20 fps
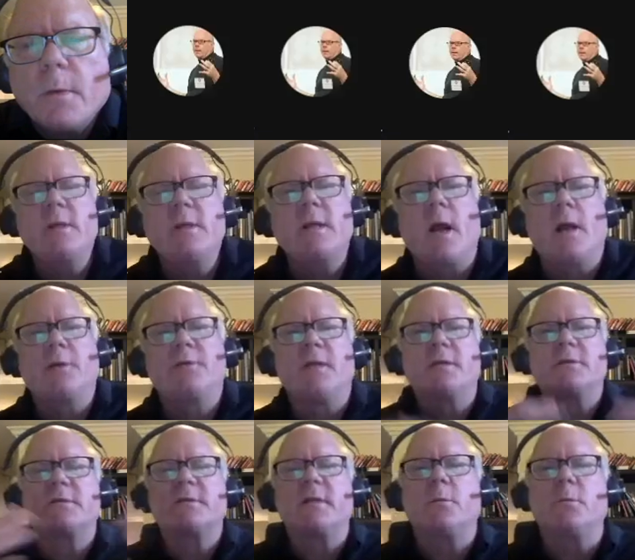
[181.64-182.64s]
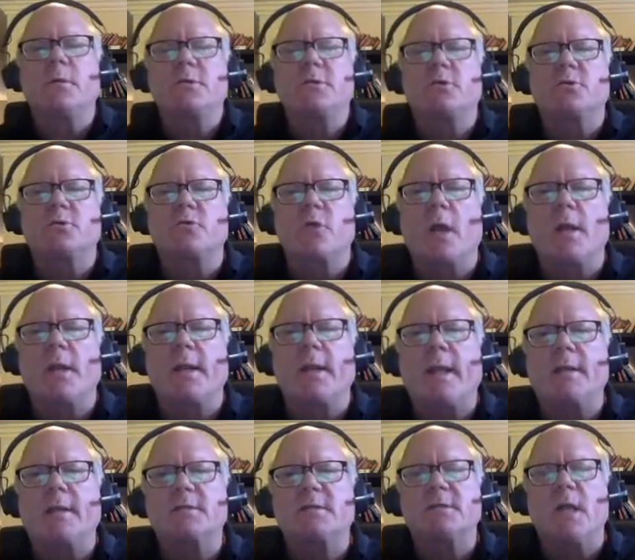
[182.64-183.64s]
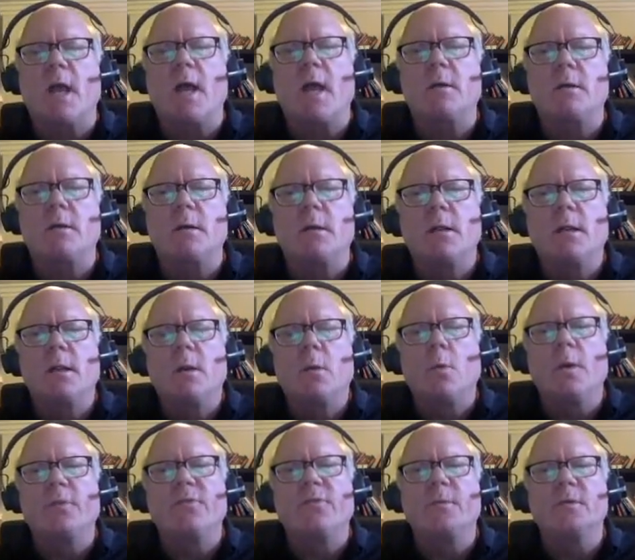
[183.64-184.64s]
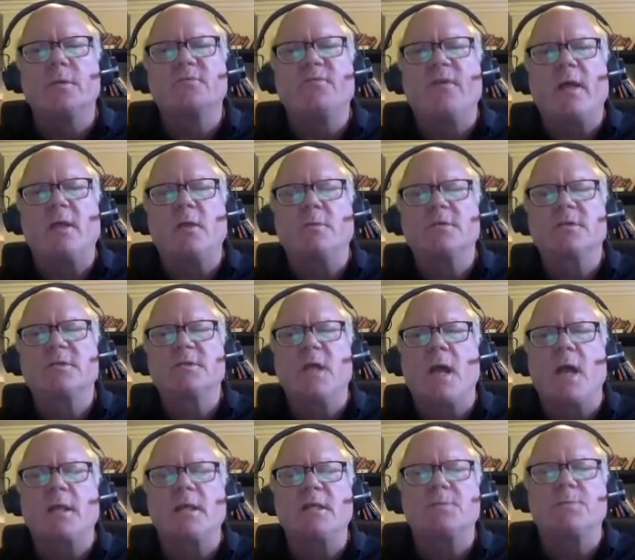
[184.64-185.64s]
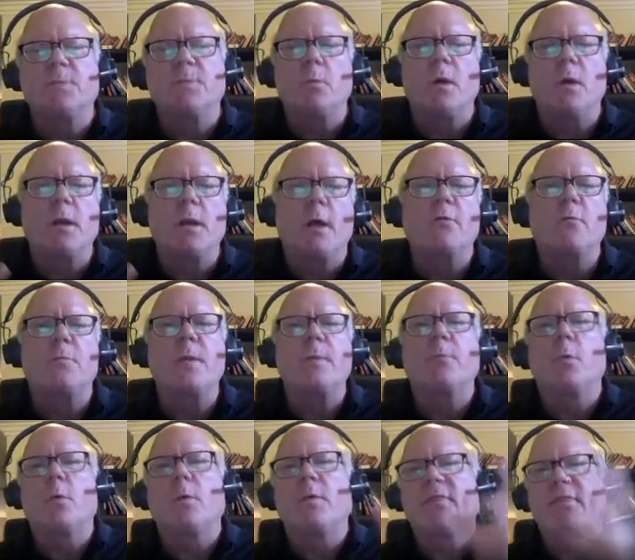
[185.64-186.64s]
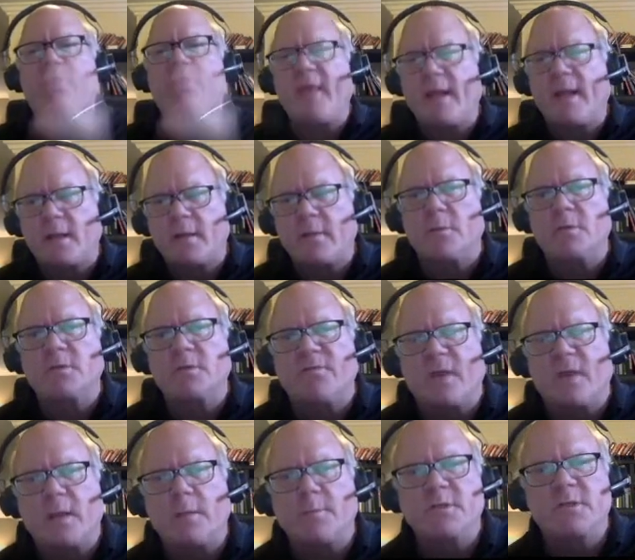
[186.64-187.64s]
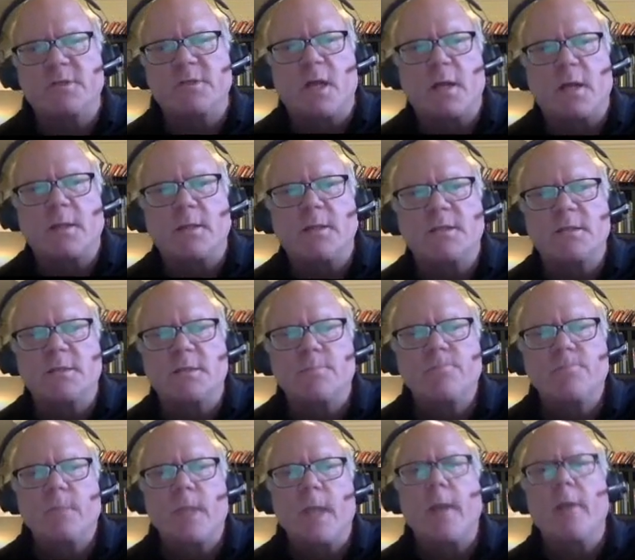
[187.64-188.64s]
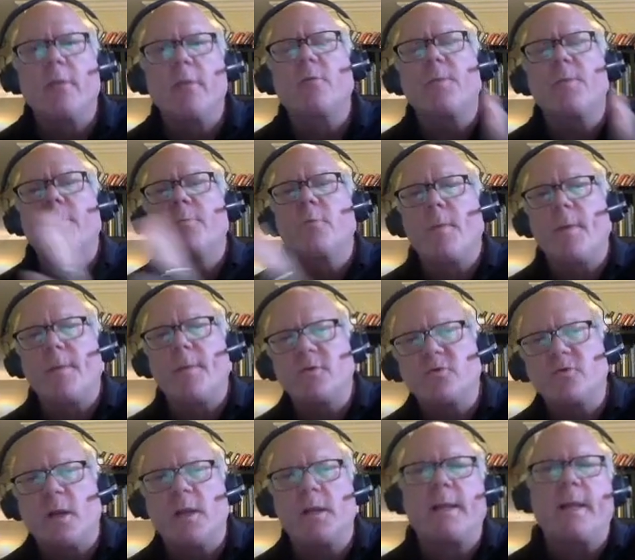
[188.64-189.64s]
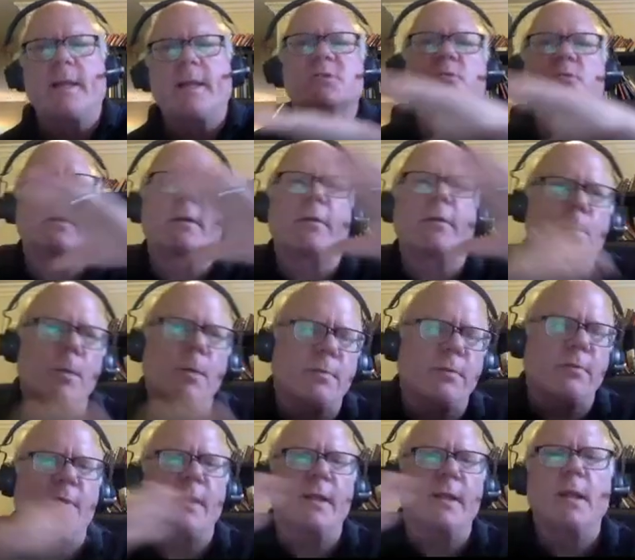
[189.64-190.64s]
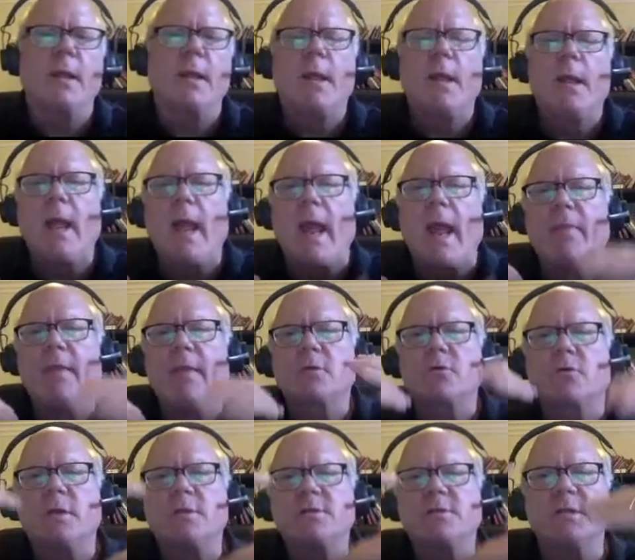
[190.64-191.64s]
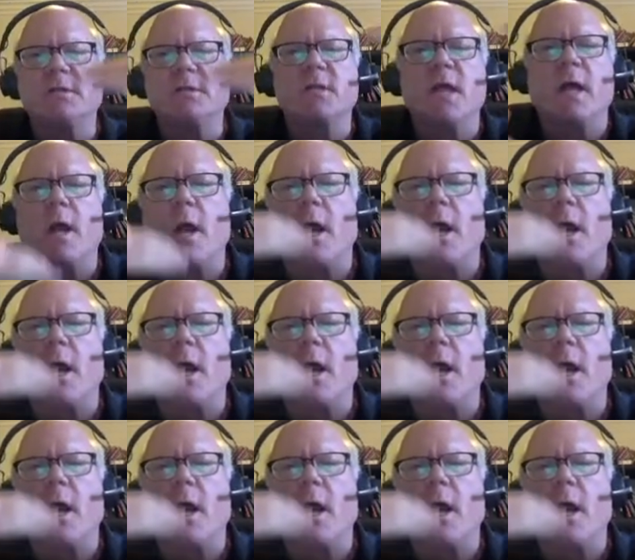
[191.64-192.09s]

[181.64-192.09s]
beauty contest in which you're trying to guess not what the most valuable stock is, but what other people will think the most valuable stock is. And other people may be trying to guess what other people think, and that creates these kind of